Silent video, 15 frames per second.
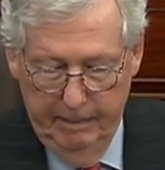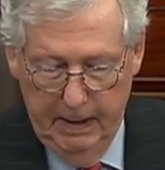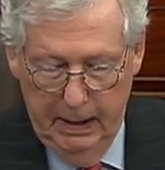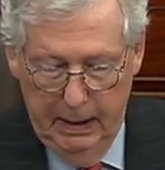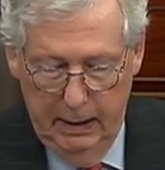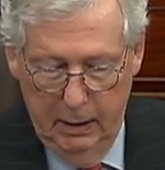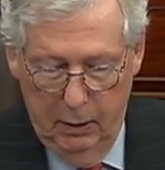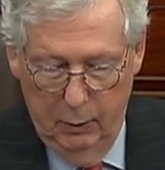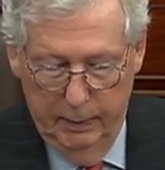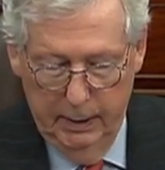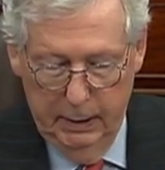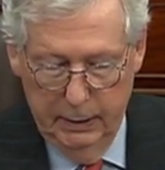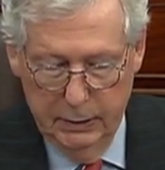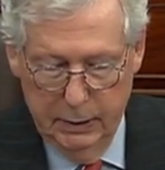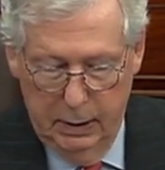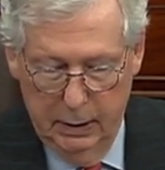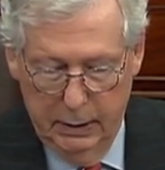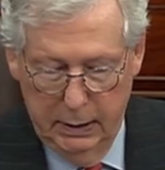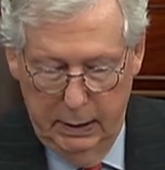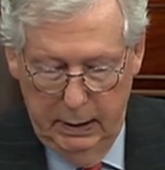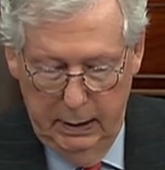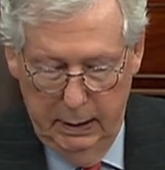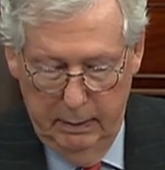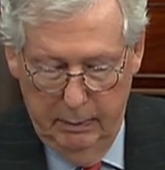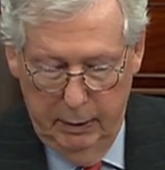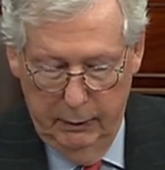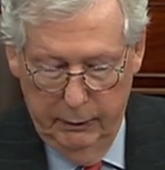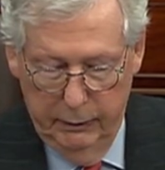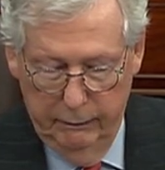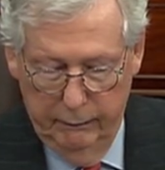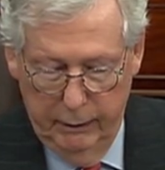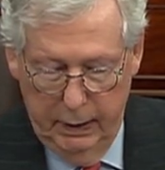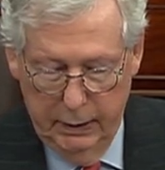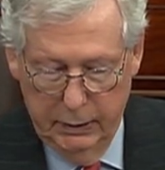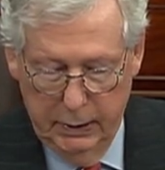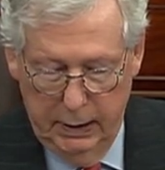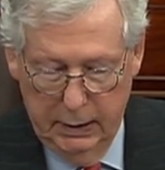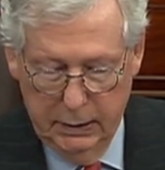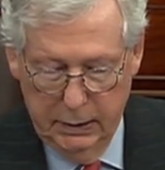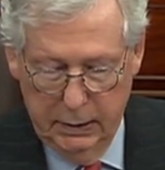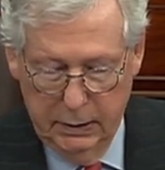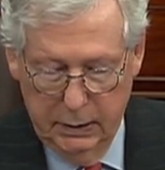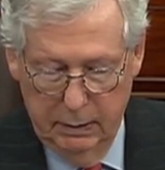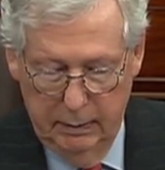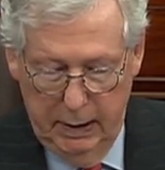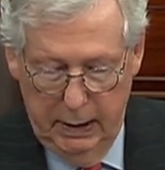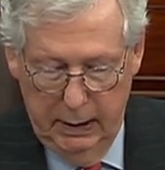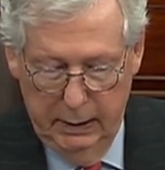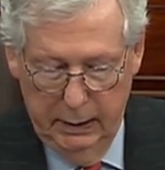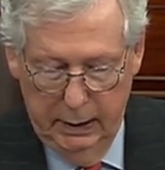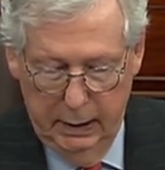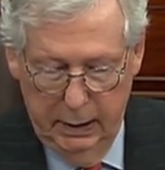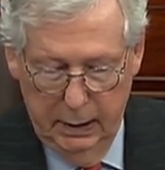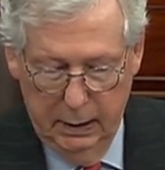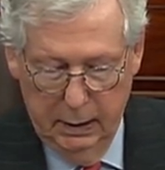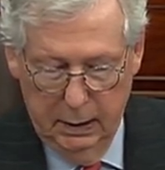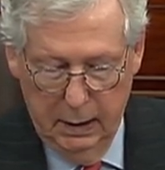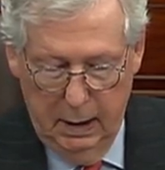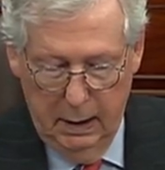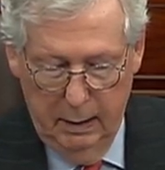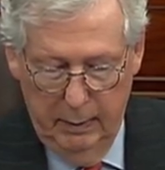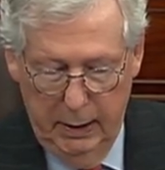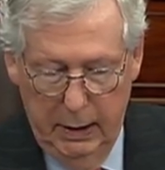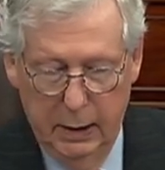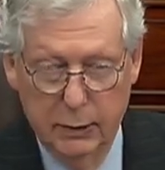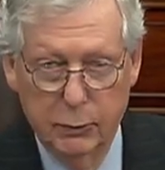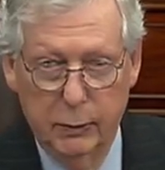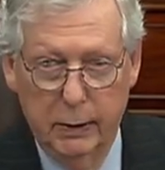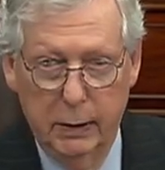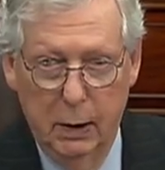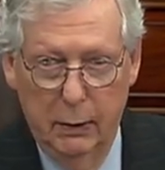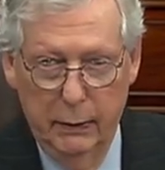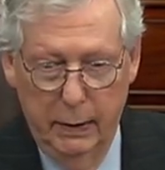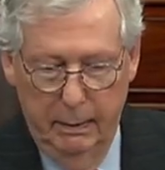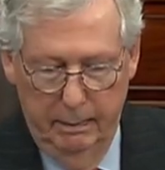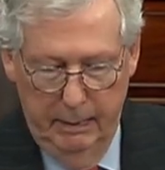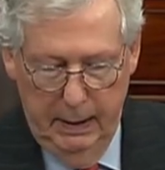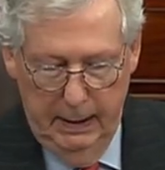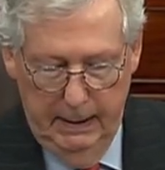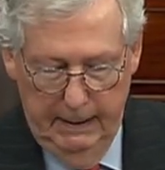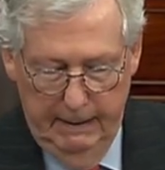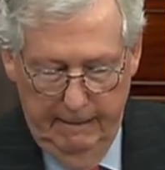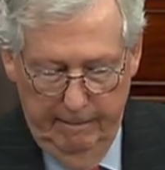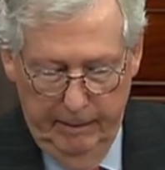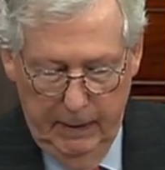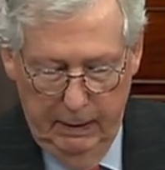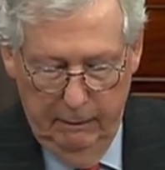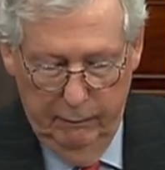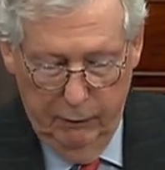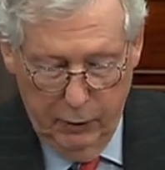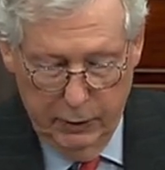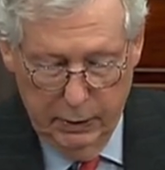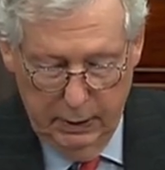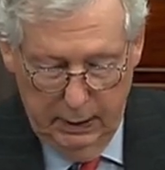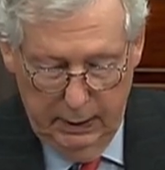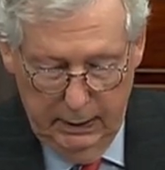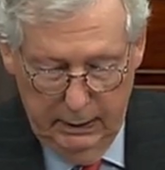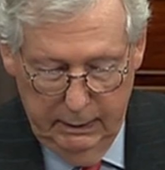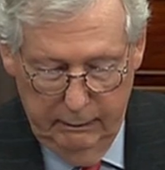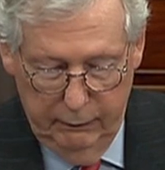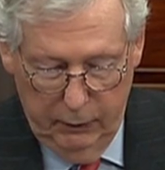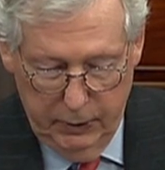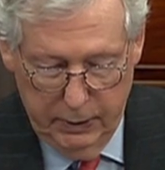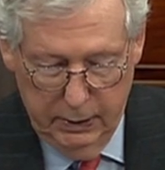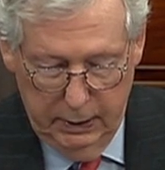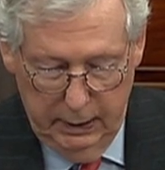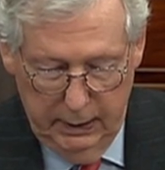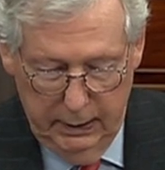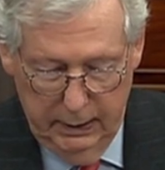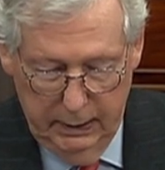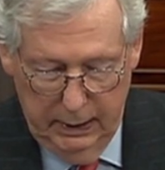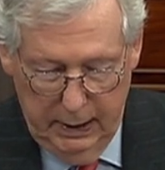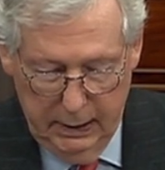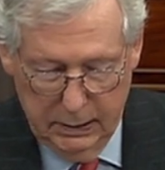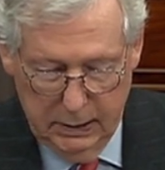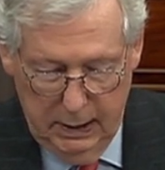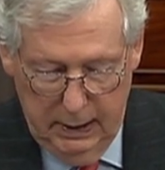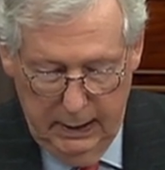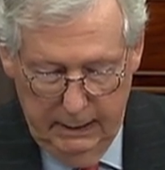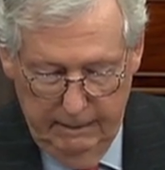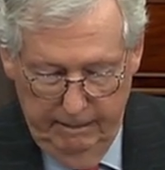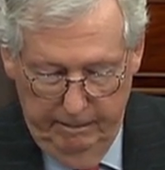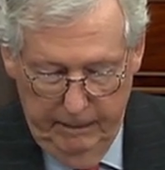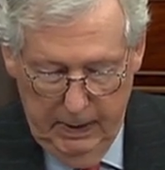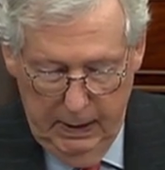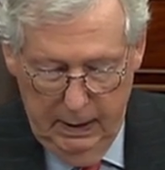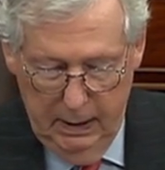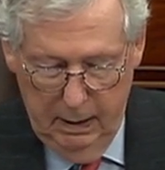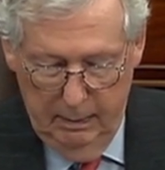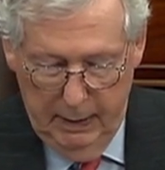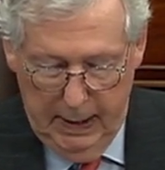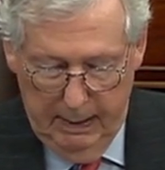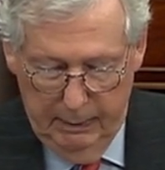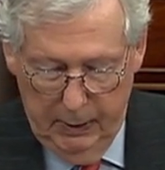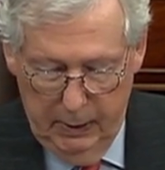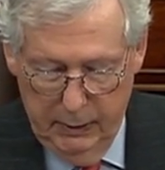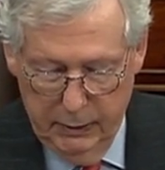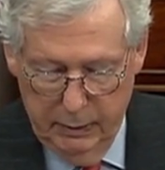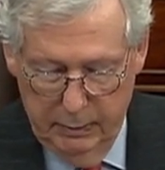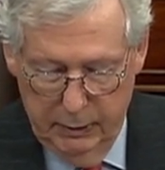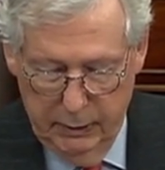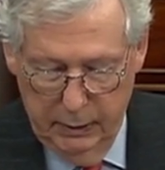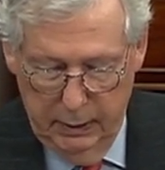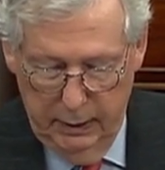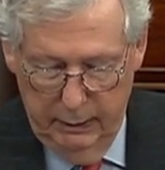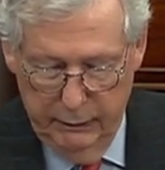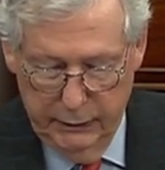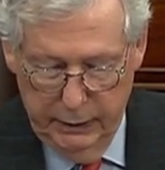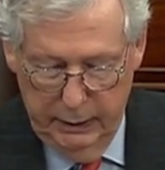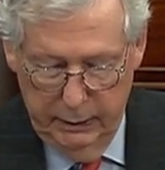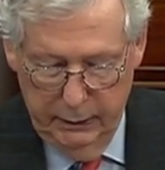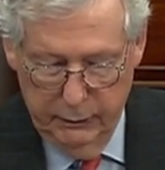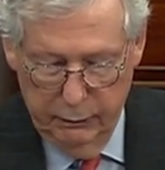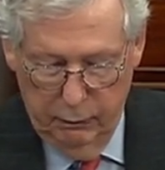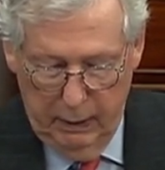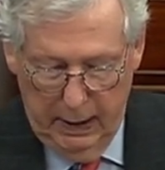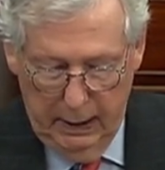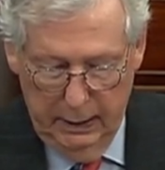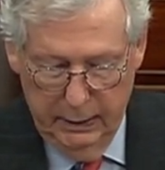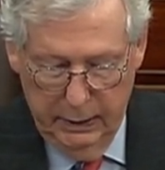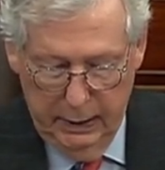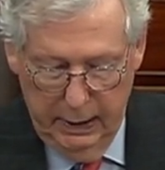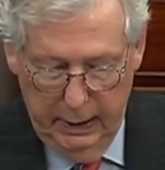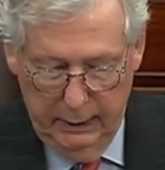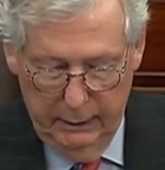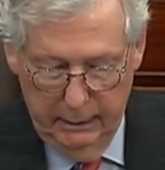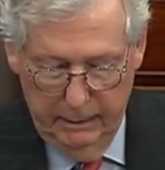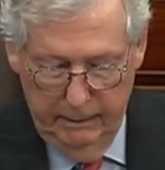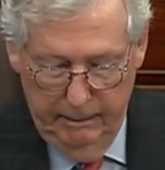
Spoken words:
He openly sought to end both the franchise system and the gig economy as we know them. Fortunately, last night, a bipartisan majority of senators rallied together.